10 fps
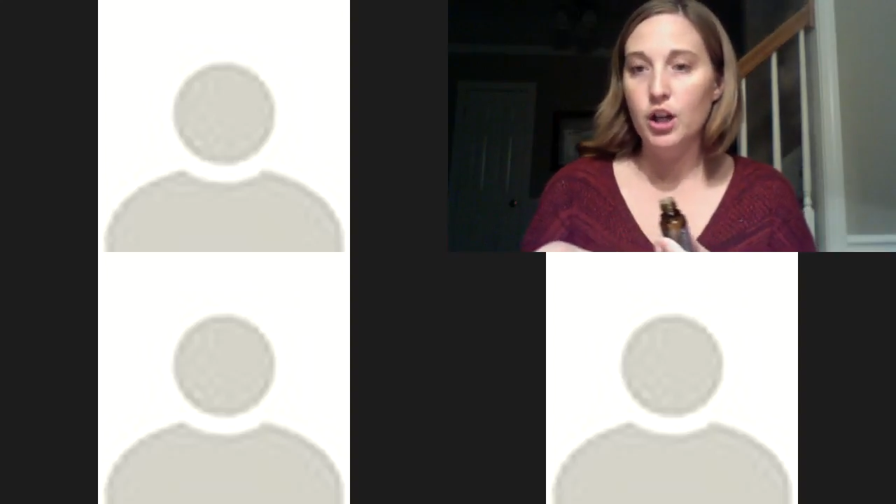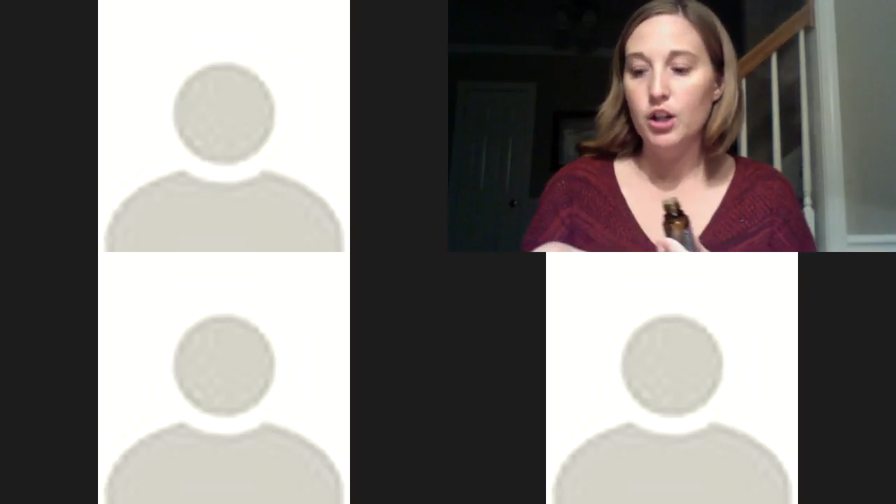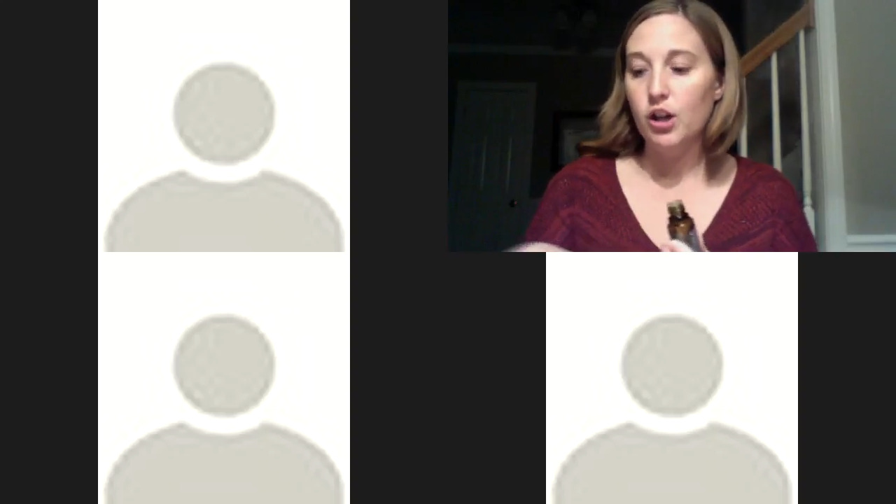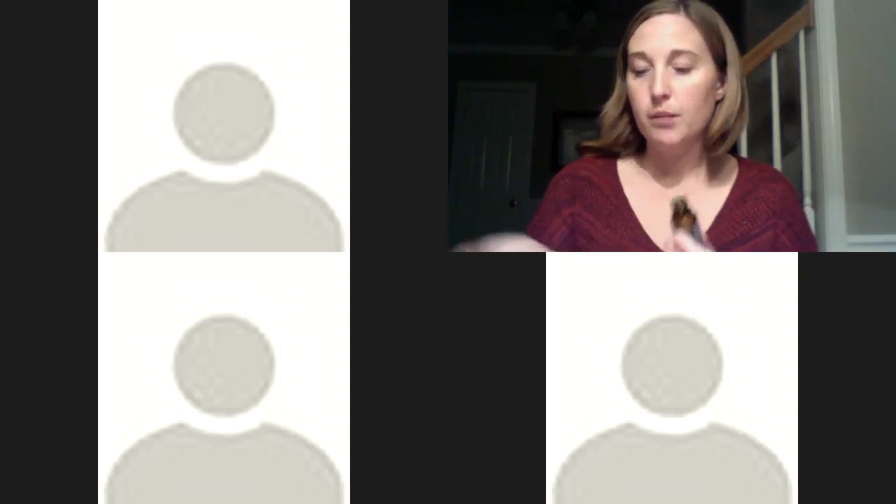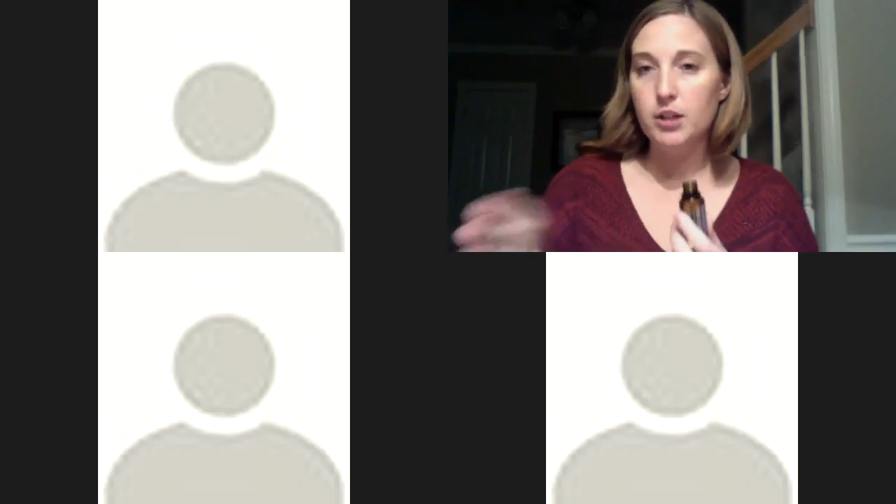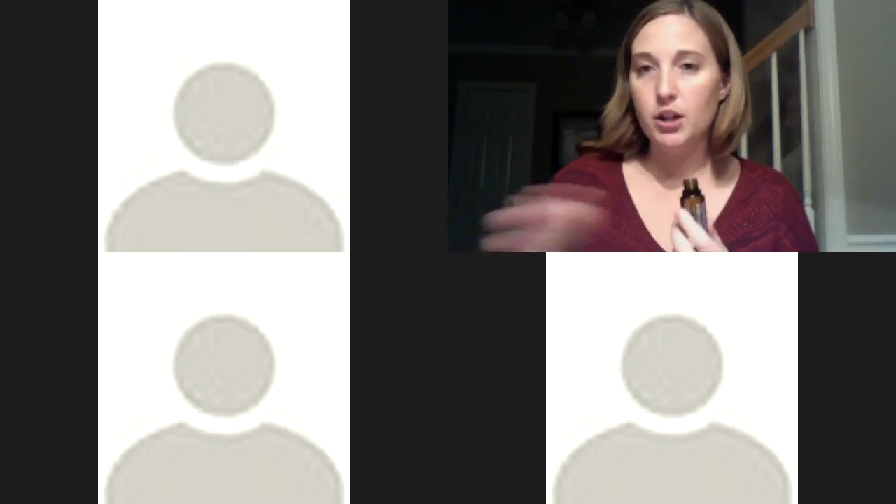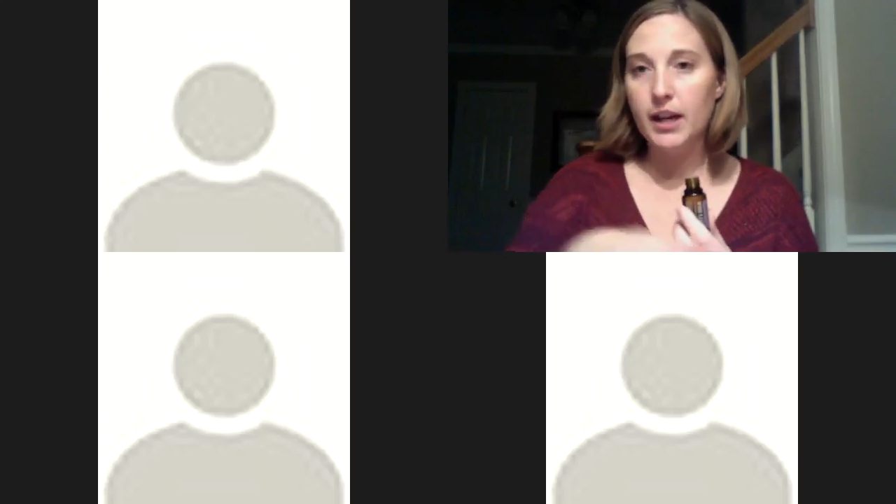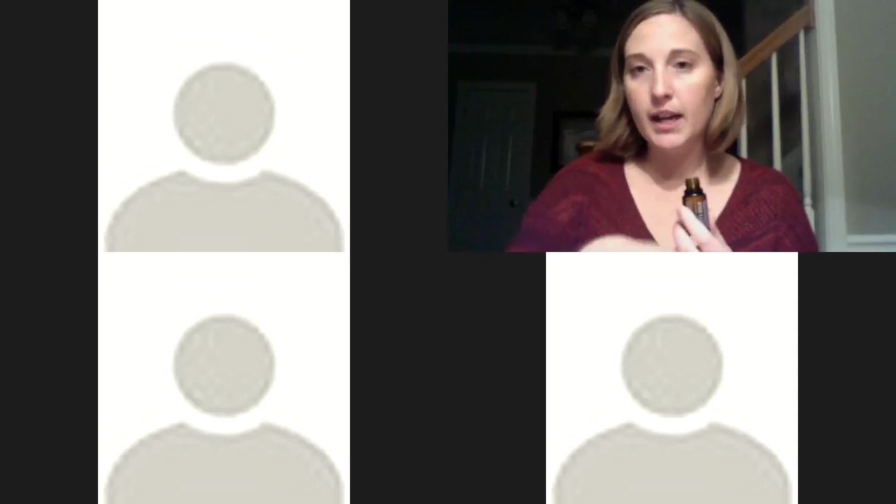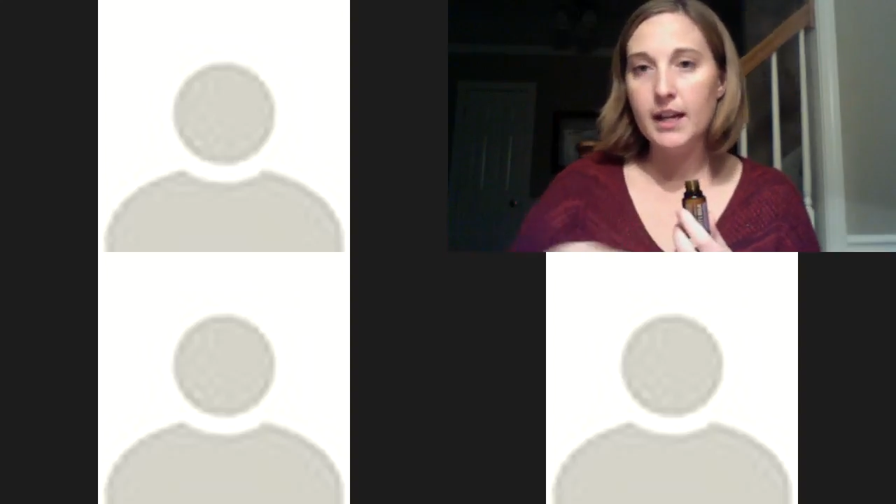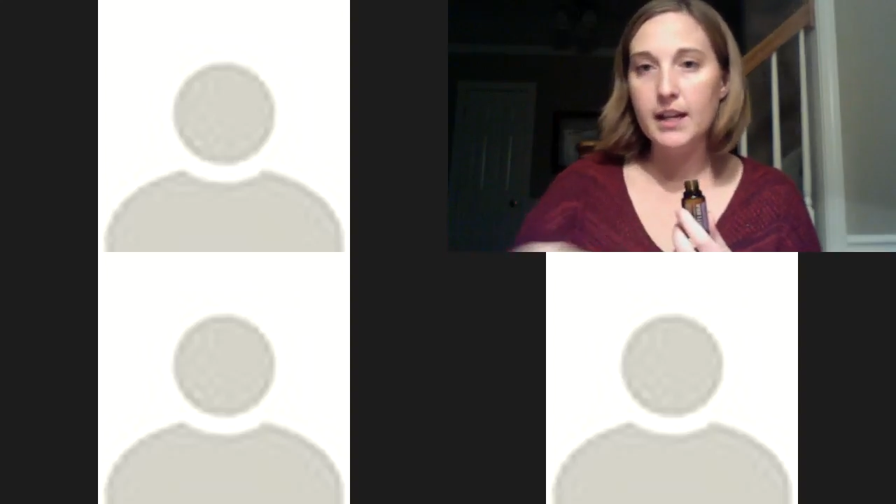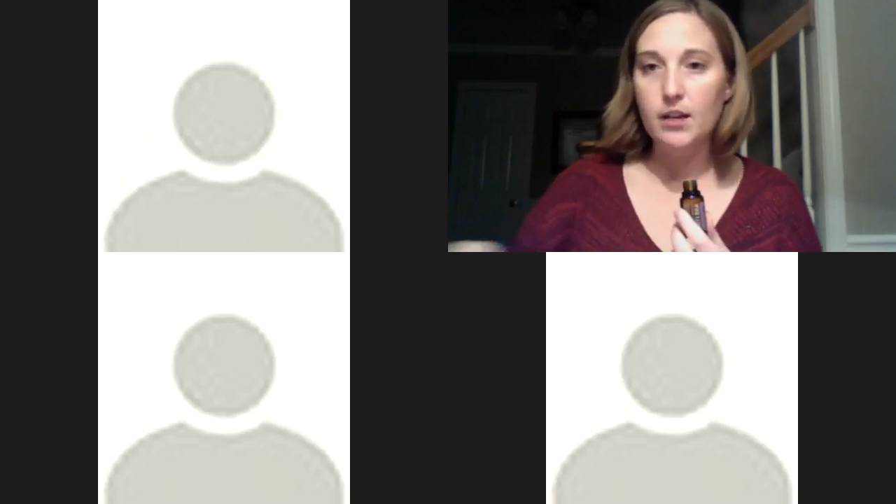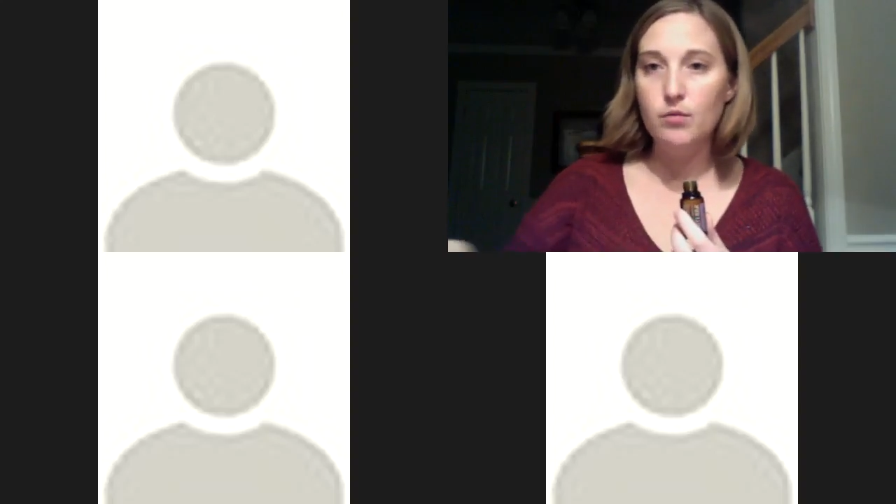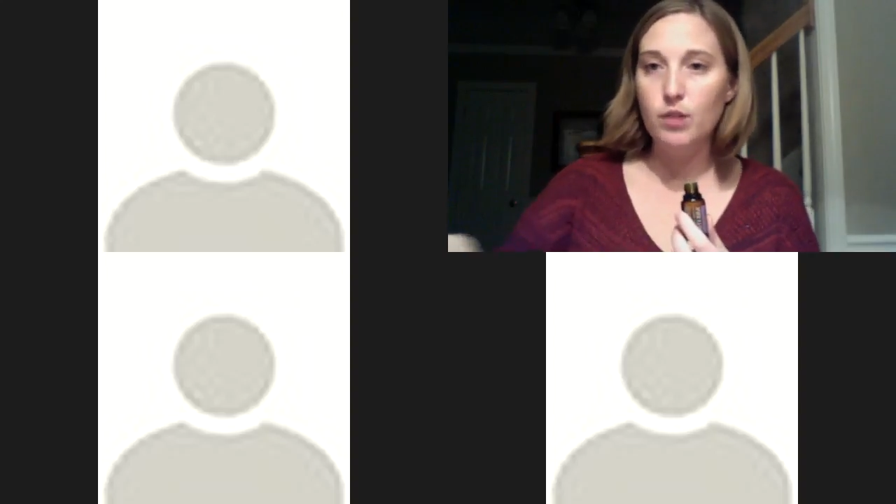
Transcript: drops in our hand and